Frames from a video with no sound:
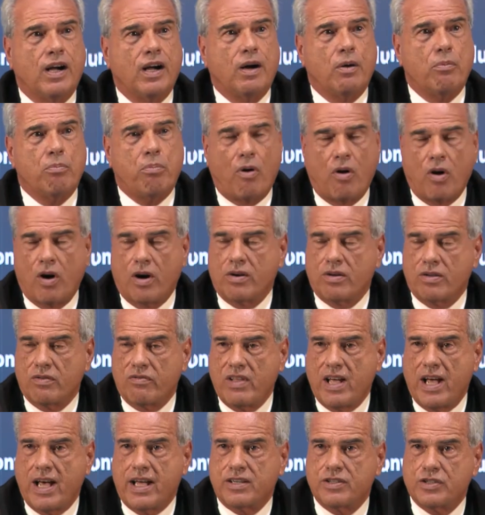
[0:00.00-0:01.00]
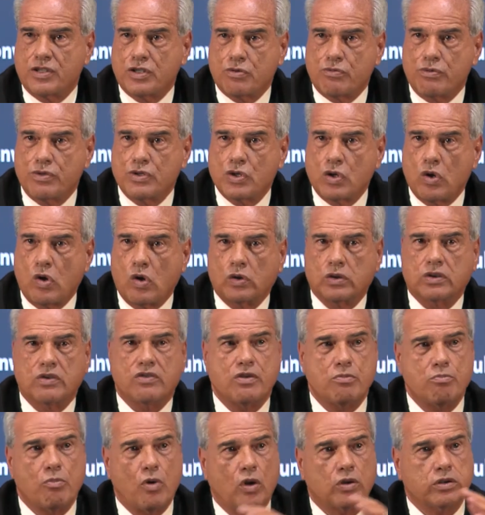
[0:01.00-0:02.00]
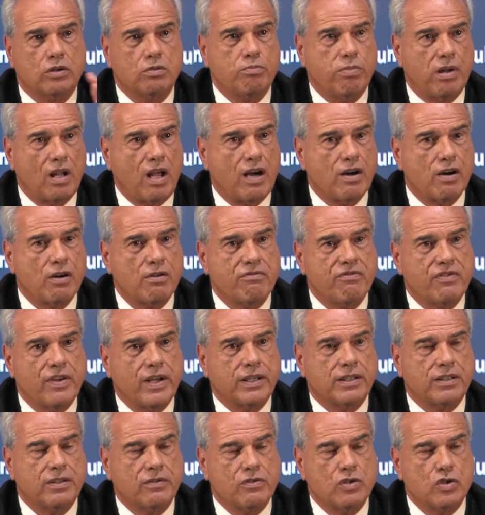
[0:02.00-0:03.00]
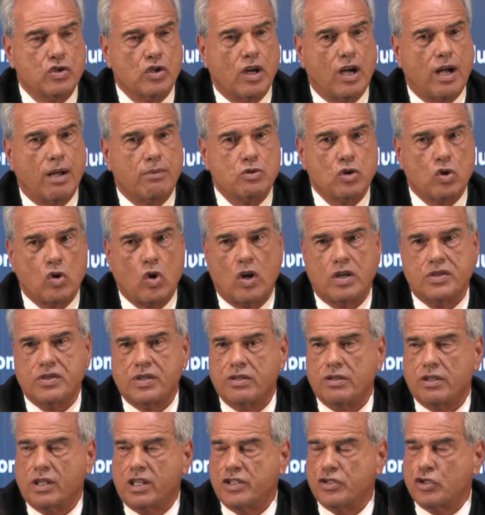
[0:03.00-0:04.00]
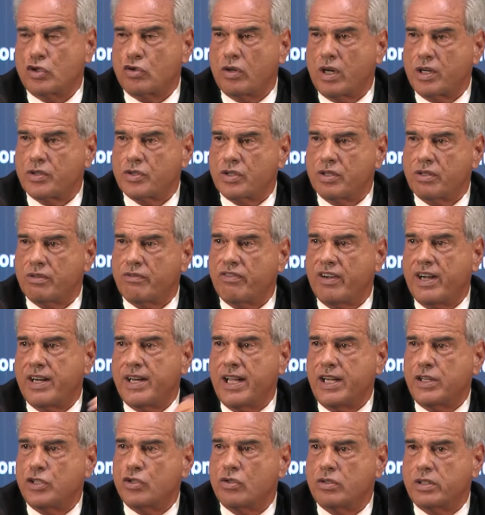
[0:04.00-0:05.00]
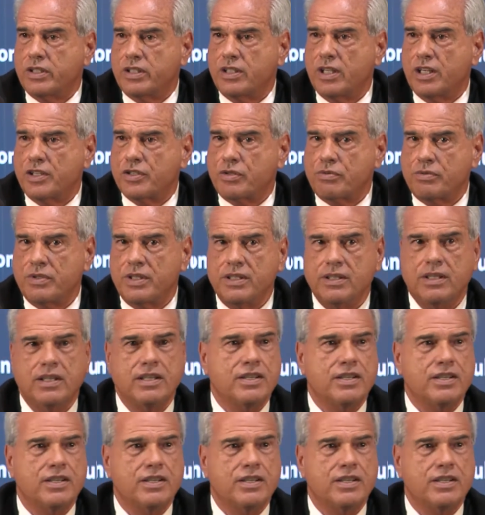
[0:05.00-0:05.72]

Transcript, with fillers: a part of that is a result of the multiplier effect of the jobs lost in the construction and financial industry.